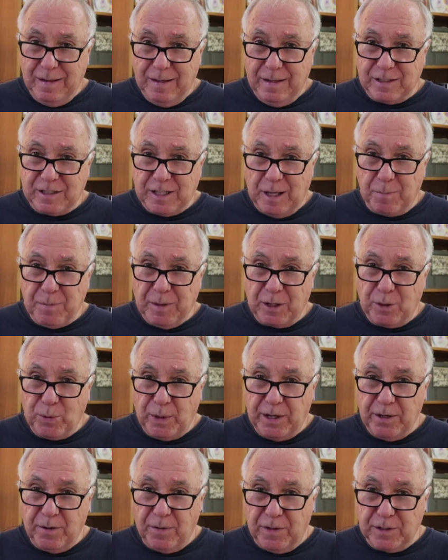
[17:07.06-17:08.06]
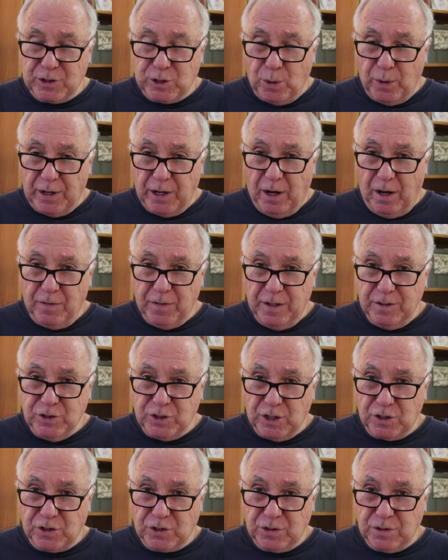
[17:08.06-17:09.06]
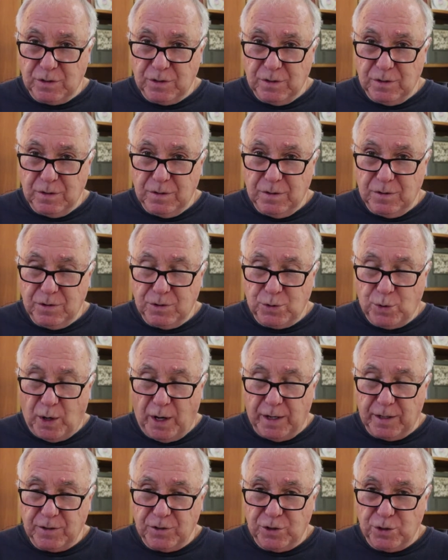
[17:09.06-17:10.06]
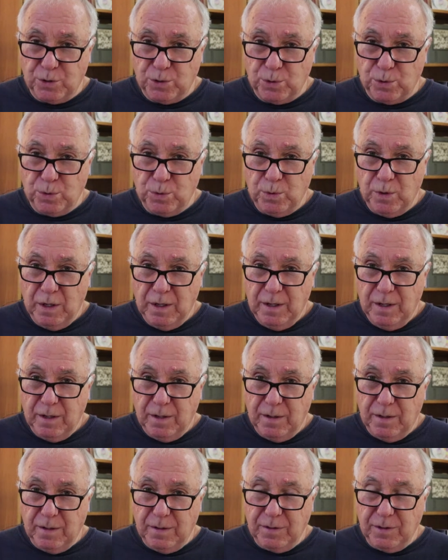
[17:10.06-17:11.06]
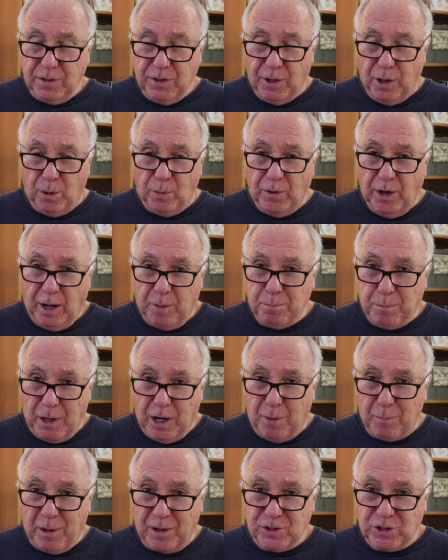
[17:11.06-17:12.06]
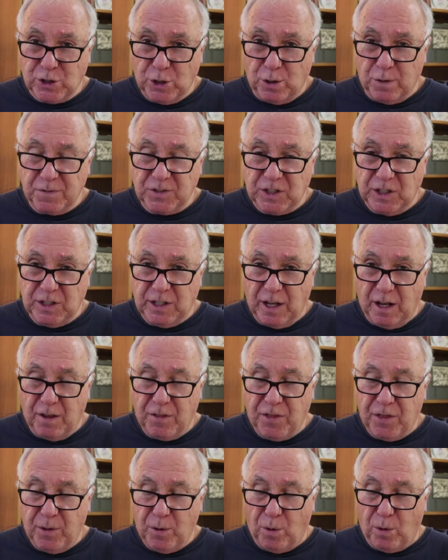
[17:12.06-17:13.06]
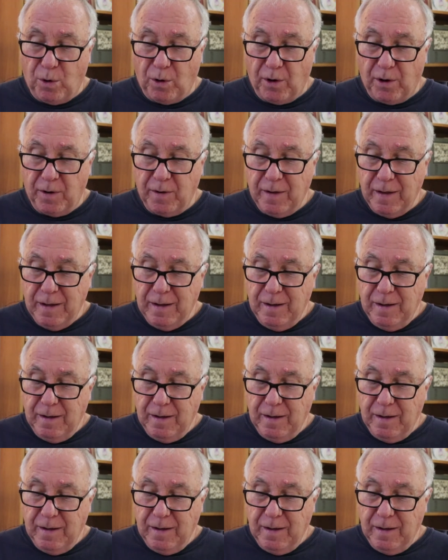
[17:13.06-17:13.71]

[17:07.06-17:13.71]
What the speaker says: It's something greater that's going on than just trying to, not bomb ourselves to death or